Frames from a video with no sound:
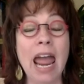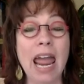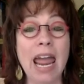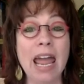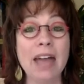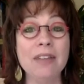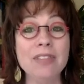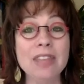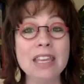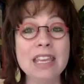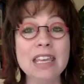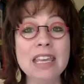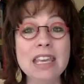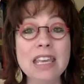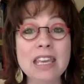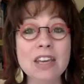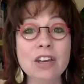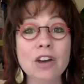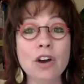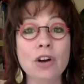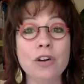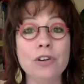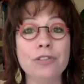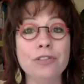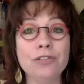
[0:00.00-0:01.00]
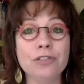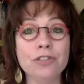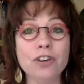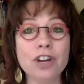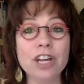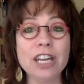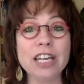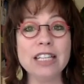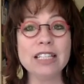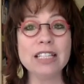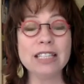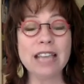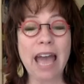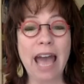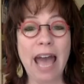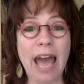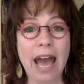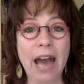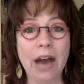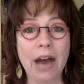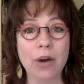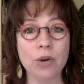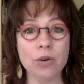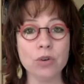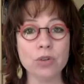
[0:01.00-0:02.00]
And the ego freaks
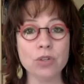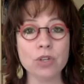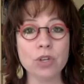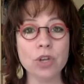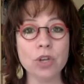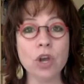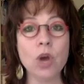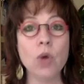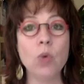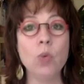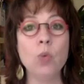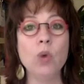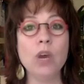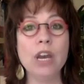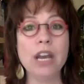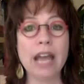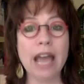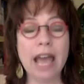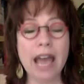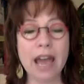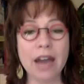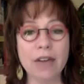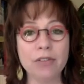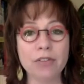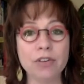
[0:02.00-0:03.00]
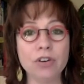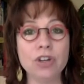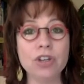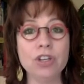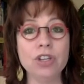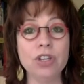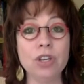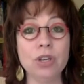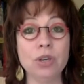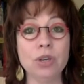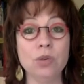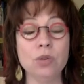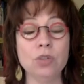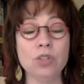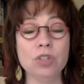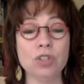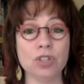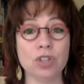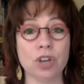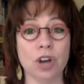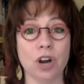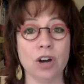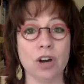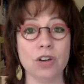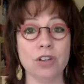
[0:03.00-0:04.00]
out whenever you
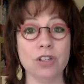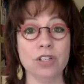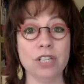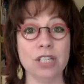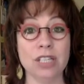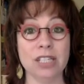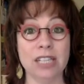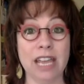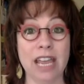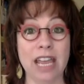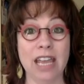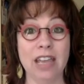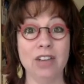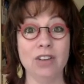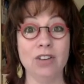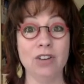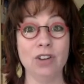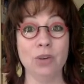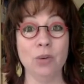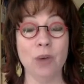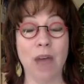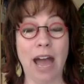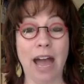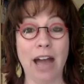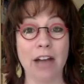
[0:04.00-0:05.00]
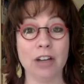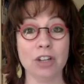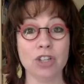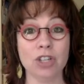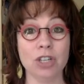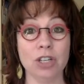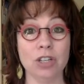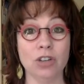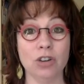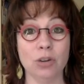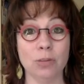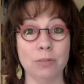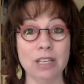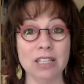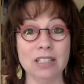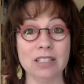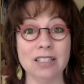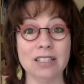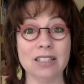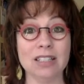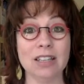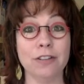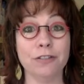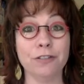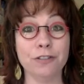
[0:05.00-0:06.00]
start to take new action in your
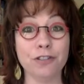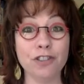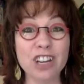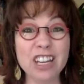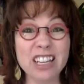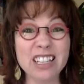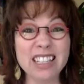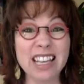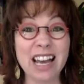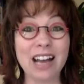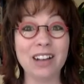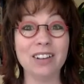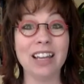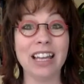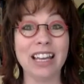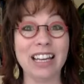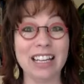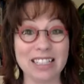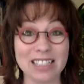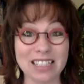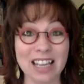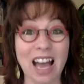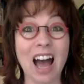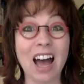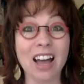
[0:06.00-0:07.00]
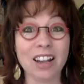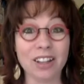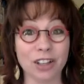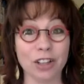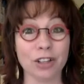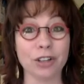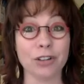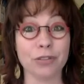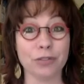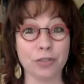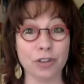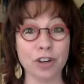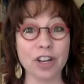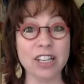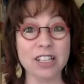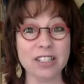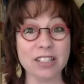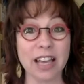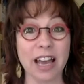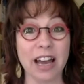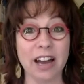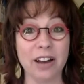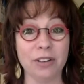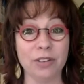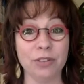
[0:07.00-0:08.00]
business. It freaks out like a toddler freaks
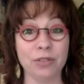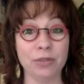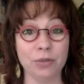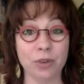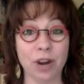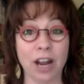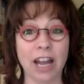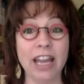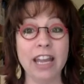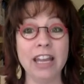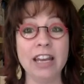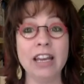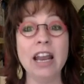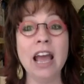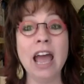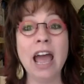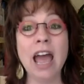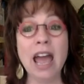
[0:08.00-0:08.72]
out, right?